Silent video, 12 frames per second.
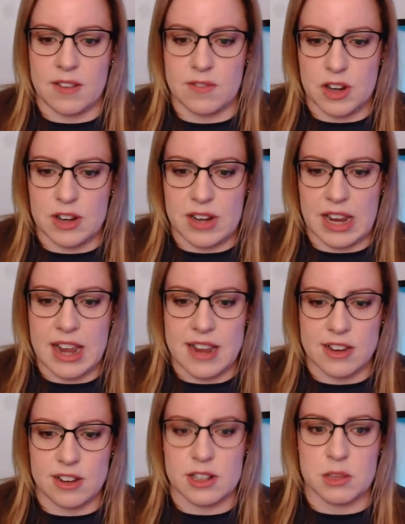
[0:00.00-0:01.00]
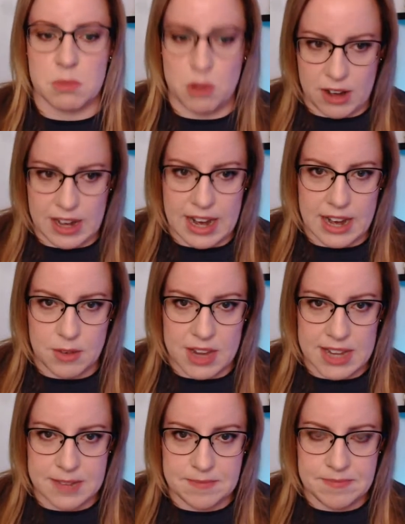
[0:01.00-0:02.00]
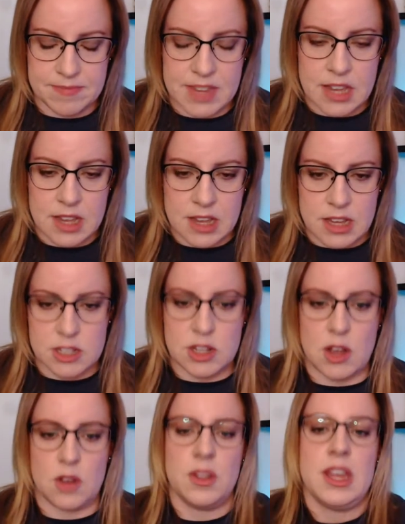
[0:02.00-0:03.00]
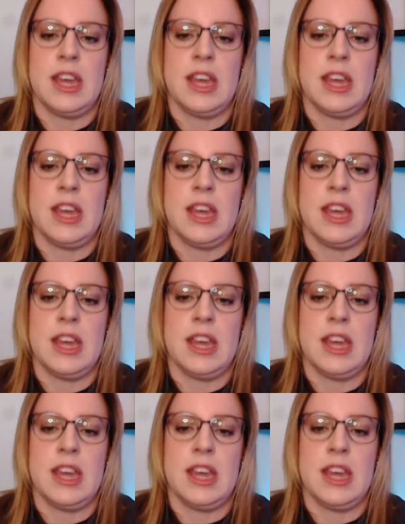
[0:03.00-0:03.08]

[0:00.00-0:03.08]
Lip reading: of learning and you're exploring anyway. So